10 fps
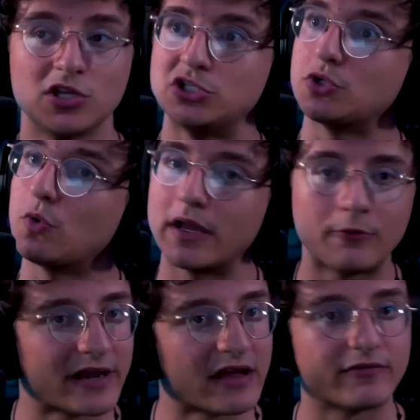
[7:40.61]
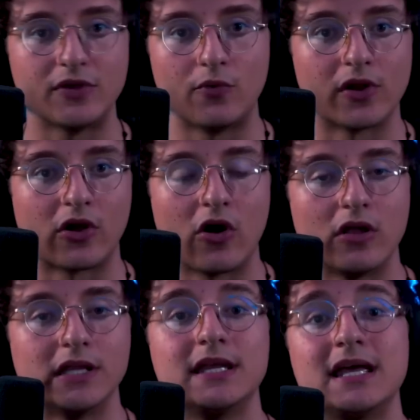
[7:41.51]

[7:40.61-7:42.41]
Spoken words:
joy, whatever you want to call it.